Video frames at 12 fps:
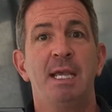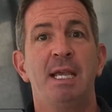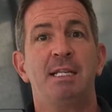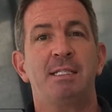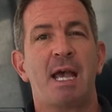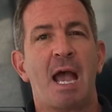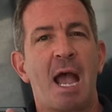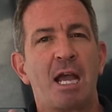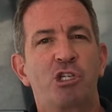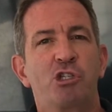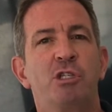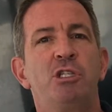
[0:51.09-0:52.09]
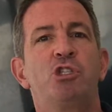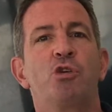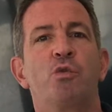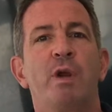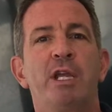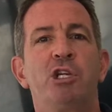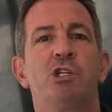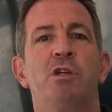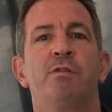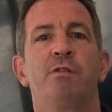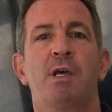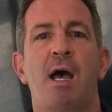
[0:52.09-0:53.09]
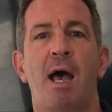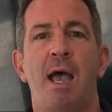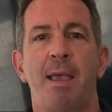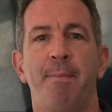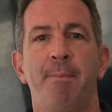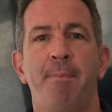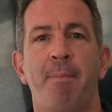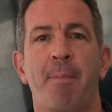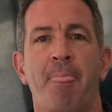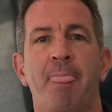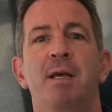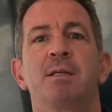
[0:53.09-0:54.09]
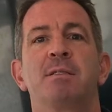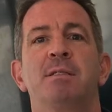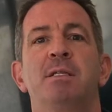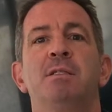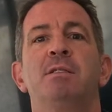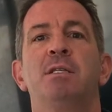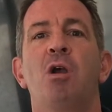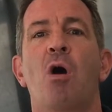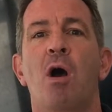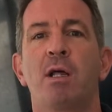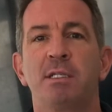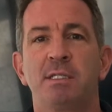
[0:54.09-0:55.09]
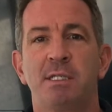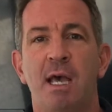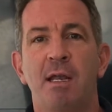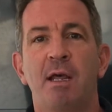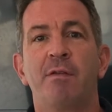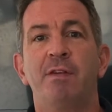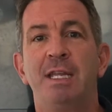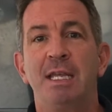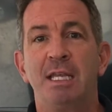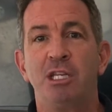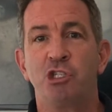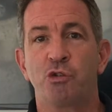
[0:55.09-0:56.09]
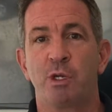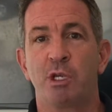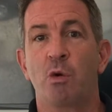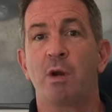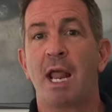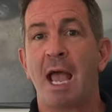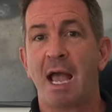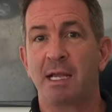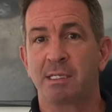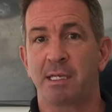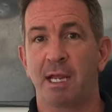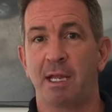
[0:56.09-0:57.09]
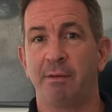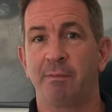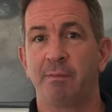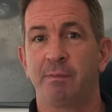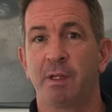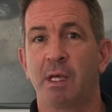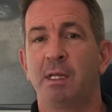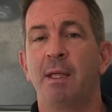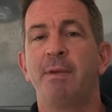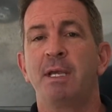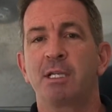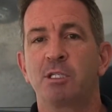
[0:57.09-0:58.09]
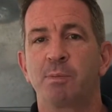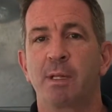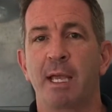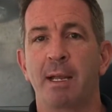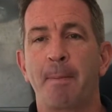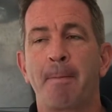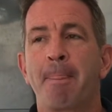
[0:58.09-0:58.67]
It's actually duration of time since the onset of an injury or an accident. Let me explain.